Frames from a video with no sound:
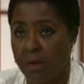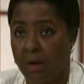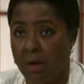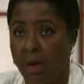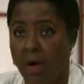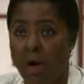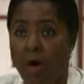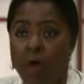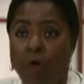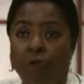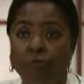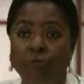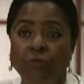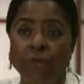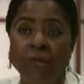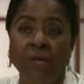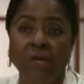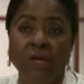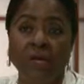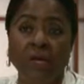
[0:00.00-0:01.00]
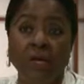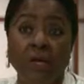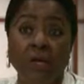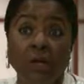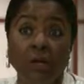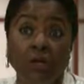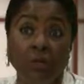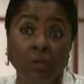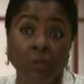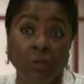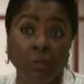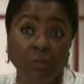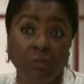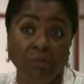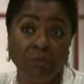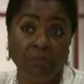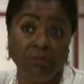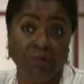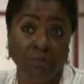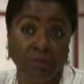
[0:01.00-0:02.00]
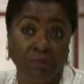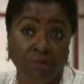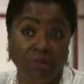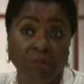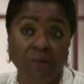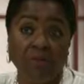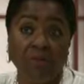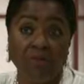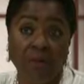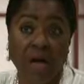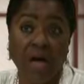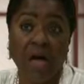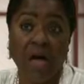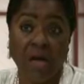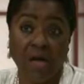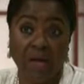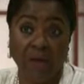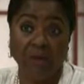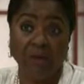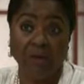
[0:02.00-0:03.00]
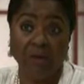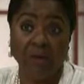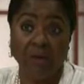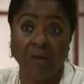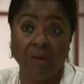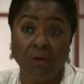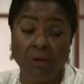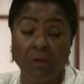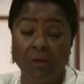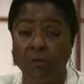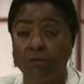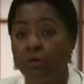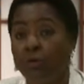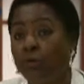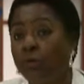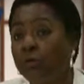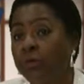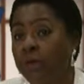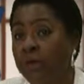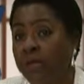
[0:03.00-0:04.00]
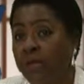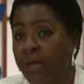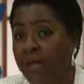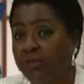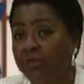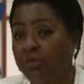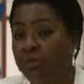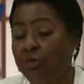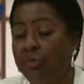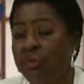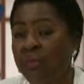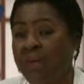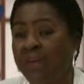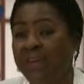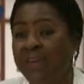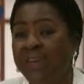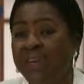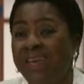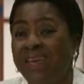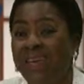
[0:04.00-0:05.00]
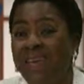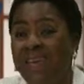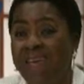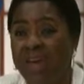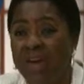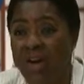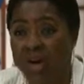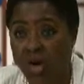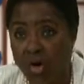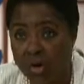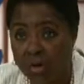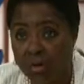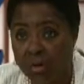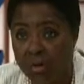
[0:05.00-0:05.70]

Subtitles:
Hopefully you're 65 so you can get your Medicare.